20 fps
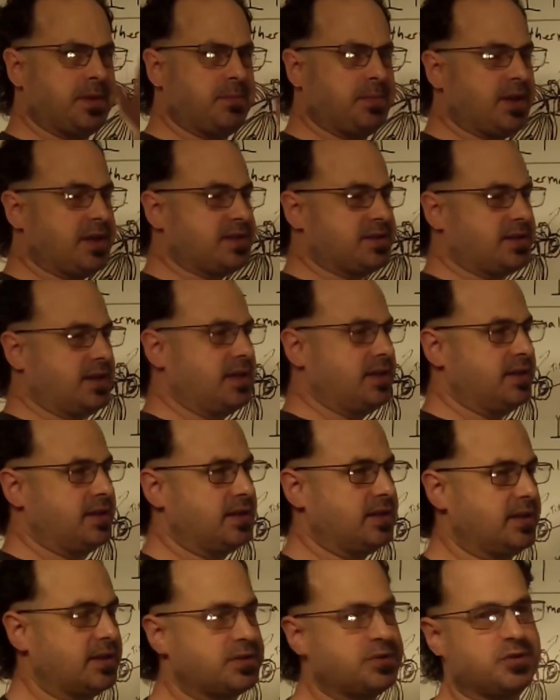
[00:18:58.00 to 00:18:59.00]
the best
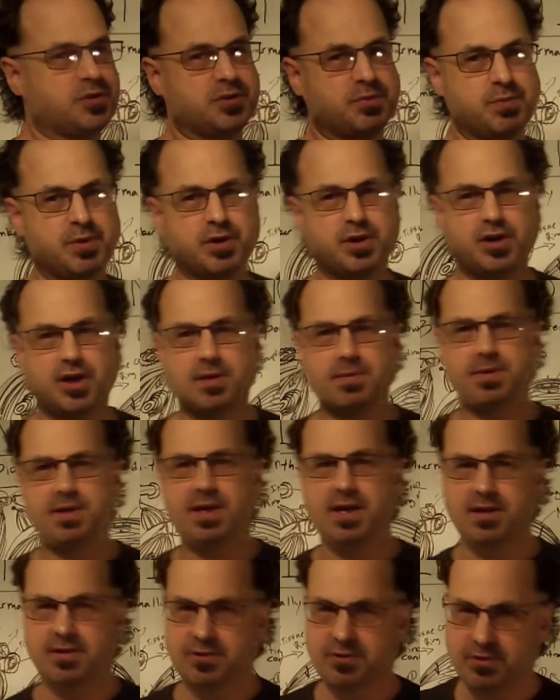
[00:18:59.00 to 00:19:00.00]
idea, electrospun carbon
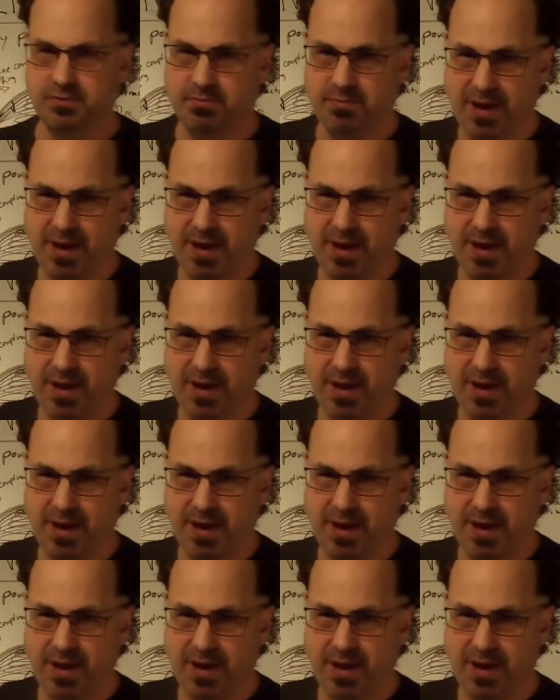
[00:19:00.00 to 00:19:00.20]
nanotube